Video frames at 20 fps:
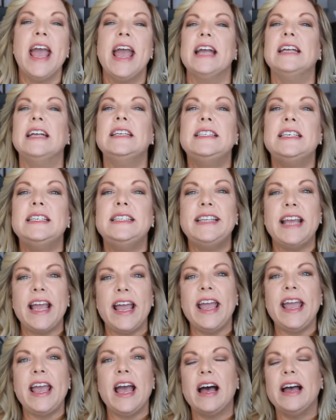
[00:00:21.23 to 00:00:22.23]
and
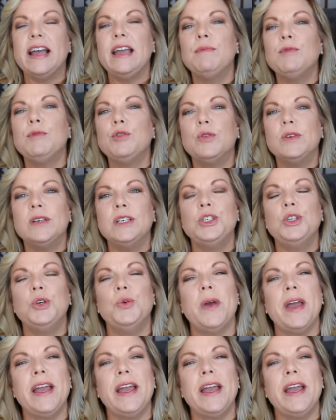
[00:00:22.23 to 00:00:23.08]
today I am going to